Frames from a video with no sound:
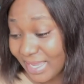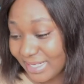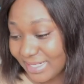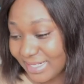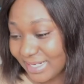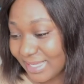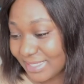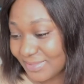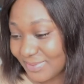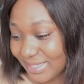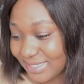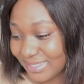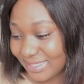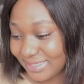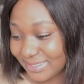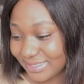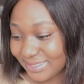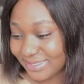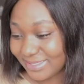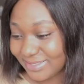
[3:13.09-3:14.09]
The next
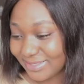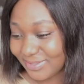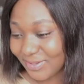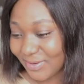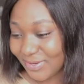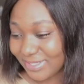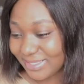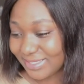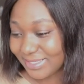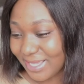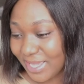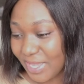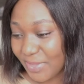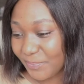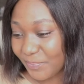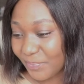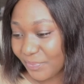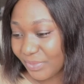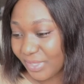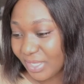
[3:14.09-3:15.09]
person talks,
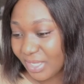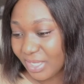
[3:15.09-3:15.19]
say,